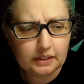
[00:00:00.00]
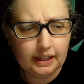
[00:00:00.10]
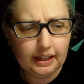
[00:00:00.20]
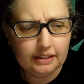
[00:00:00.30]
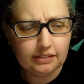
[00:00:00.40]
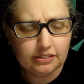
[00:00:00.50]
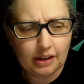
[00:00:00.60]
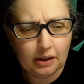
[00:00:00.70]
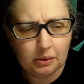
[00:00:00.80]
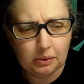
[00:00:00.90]
And
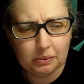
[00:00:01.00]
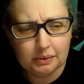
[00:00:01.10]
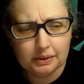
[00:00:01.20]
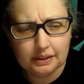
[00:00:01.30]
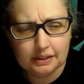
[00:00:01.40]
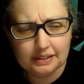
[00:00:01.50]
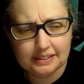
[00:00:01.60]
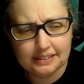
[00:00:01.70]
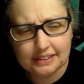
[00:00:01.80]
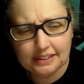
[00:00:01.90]
so,
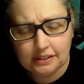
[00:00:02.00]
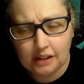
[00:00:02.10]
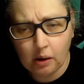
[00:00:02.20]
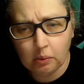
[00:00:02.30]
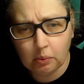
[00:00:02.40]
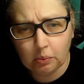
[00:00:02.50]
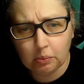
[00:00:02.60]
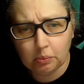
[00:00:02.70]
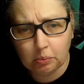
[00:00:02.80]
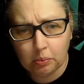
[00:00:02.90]

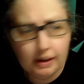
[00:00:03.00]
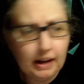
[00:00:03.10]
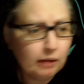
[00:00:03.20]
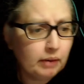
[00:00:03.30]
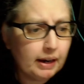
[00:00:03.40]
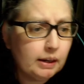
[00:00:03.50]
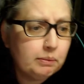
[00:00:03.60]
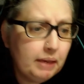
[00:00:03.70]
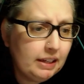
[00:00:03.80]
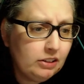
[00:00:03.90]
would I
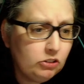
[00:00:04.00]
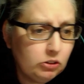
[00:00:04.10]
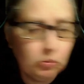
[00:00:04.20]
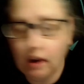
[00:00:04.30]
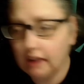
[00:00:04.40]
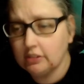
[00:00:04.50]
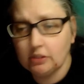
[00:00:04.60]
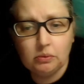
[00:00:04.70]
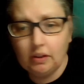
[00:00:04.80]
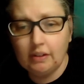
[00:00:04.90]
recommend you watch
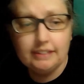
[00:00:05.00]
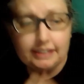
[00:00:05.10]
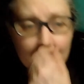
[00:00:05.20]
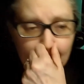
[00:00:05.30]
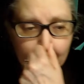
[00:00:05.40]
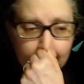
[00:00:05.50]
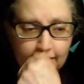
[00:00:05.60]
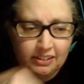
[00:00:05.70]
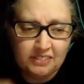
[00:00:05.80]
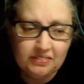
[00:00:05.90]
it? Well, yeah, if
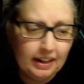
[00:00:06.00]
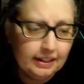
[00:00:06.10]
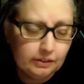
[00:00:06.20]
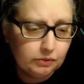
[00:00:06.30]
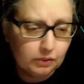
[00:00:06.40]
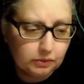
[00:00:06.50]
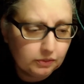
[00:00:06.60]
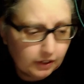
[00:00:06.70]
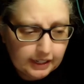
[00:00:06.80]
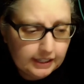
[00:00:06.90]
you can find it for
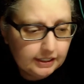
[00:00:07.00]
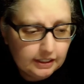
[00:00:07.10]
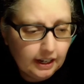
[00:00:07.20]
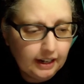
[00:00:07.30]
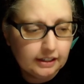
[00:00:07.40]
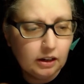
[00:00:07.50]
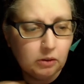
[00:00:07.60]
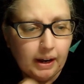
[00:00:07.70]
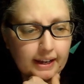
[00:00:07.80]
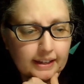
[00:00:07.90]
free, yeah, go
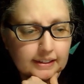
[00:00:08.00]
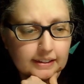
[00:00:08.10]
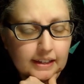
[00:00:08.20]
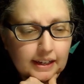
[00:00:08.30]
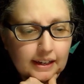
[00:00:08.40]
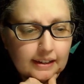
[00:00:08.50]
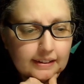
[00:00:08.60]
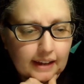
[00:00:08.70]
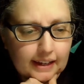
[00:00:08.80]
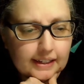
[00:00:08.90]
ahead and
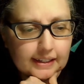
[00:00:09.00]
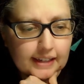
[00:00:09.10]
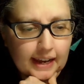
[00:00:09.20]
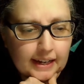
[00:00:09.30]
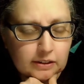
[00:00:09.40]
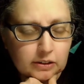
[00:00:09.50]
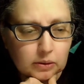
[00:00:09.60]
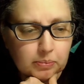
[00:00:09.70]
take a gander.